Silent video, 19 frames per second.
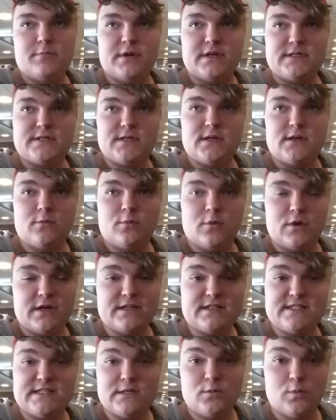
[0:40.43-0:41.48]
But uh, we're
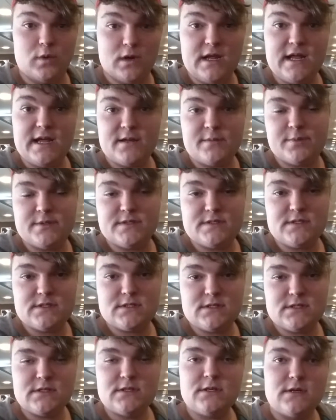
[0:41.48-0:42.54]
gonna see what happens,